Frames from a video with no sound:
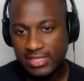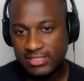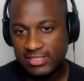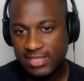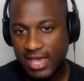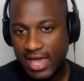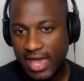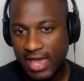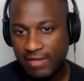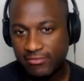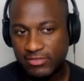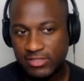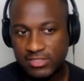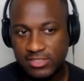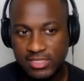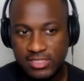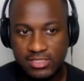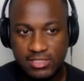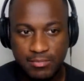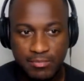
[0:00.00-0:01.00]
to have to
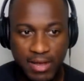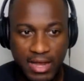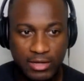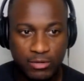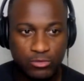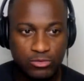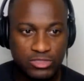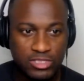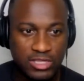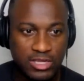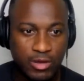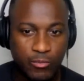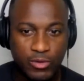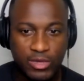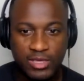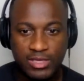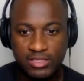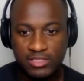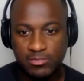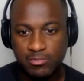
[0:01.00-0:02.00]
see somebody who's in their
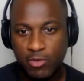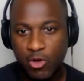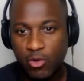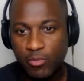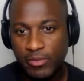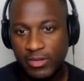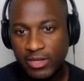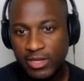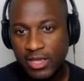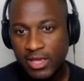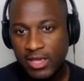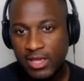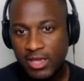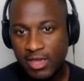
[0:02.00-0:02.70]
weakest moment